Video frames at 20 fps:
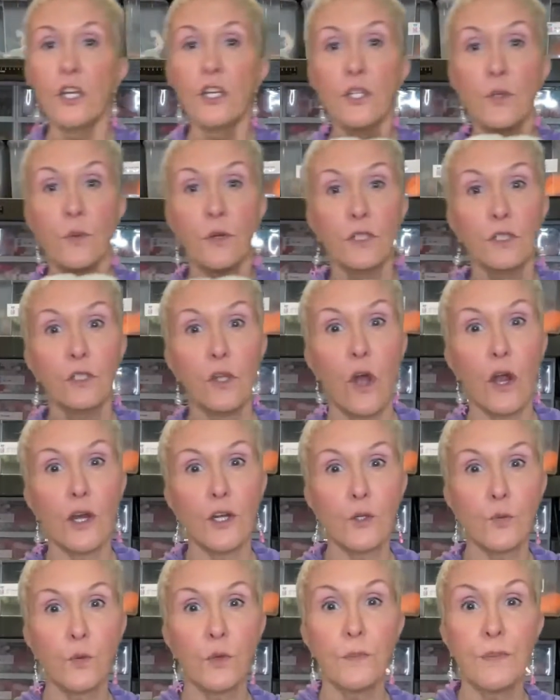So a
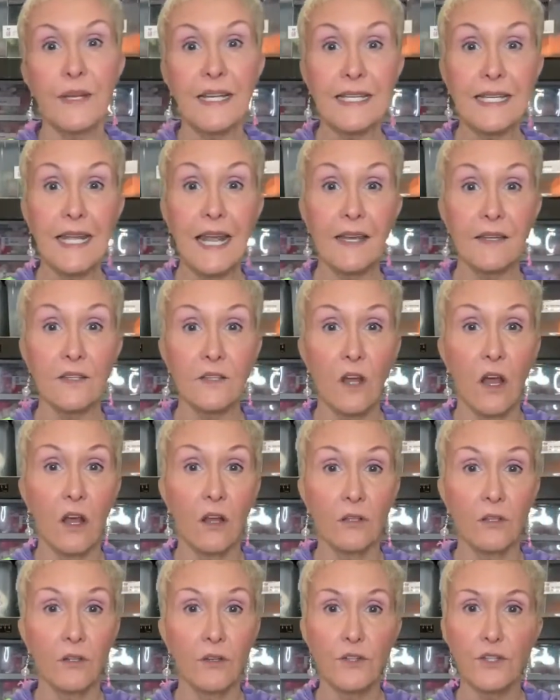large would be
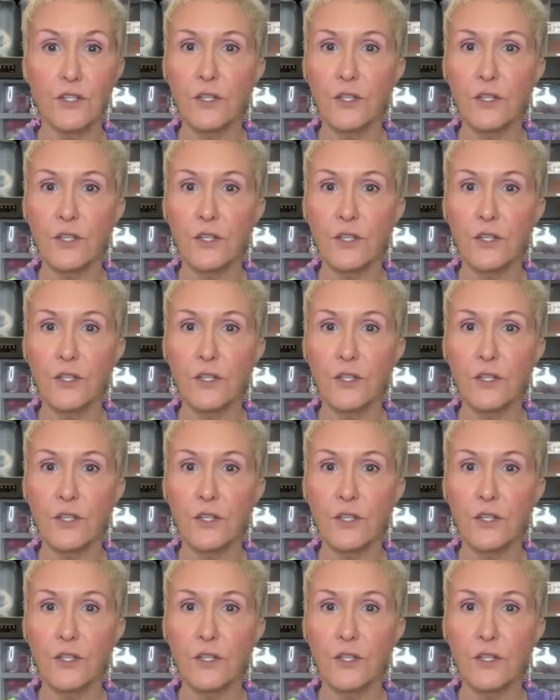$10.